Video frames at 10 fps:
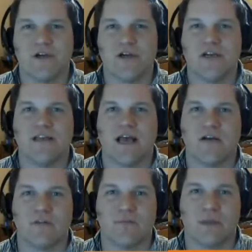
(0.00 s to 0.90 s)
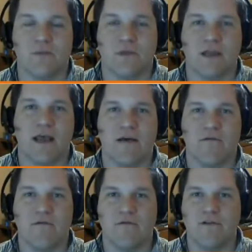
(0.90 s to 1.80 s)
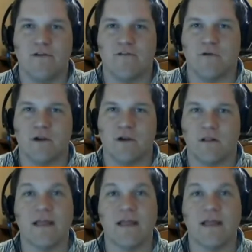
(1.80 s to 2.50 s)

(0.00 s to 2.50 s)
You're going to tackle the people that have different